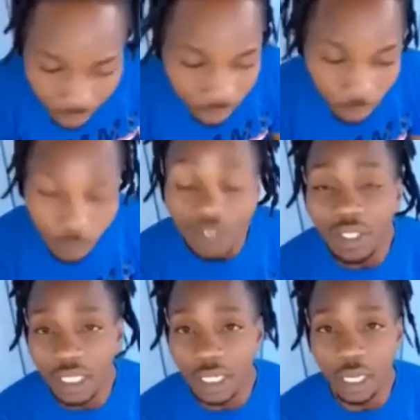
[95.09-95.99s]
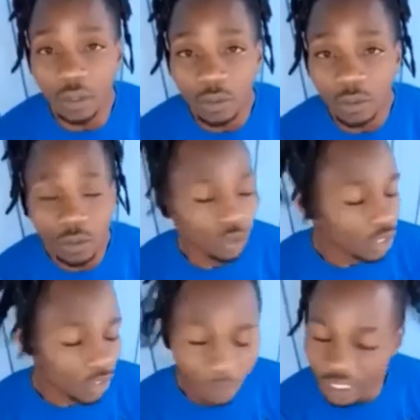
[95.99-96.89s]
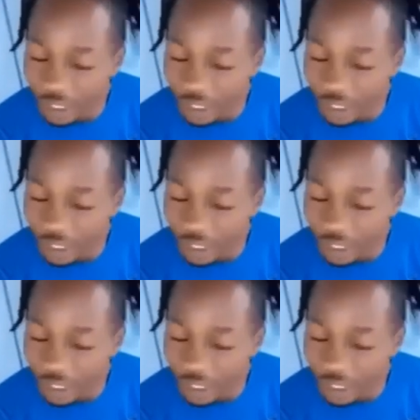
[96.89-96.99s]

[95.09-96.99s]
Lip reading: doing right now, trust me,